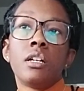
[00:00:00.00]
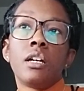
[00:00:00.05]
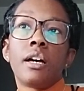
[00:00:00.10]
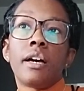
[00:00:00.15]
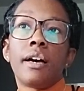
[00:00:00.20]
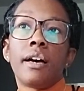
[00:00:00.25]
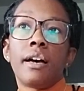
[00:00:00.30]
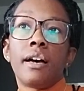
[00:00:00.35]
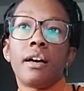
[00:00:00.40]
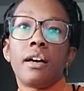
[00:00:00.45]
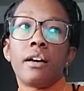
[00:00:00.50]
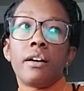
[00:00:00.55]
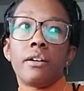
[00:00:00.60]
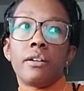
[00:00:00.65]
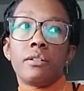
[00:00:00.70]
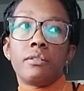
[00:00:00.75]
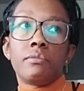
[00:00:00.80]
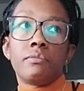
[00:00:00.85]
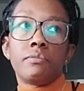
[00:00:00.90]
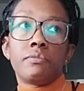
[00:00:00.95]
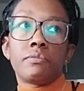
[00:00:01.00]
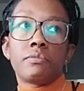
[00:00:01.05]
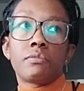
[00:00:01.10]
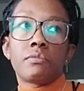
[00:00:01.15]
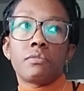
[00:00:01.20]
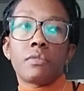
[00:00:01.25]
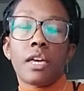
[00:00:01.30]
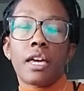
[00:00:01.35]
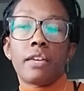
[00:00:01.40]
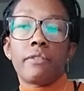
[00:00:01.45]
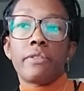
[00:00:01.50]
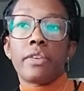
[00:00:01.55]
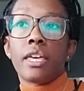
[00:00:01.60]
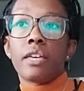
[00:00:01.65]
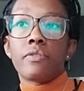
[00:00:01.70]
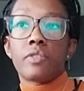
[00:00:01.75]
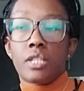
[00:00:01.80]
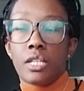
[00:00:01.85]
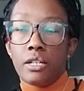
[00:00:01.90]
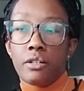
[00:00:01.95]

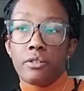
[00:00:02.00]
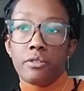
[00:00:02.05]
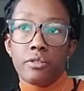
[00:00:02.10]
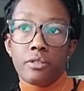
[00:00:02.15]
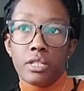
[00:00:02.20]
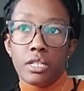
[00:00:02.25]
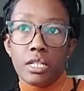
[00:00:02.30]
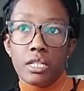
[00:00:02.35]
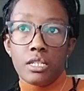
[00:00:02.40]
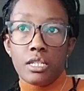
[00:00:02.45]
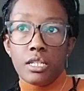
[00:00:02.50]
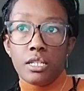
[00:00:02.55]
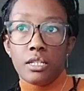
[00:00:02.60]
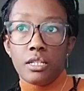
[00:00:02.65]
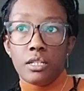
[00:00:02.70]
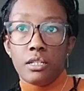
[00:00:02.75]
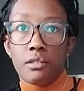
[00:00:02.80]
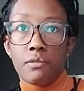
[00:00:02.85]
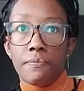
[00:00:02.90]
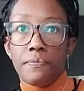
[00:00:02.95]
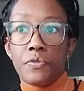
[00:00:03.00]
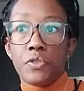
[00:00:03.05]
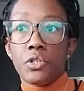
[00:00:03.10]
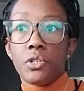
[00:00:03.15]
IVF cycle that I did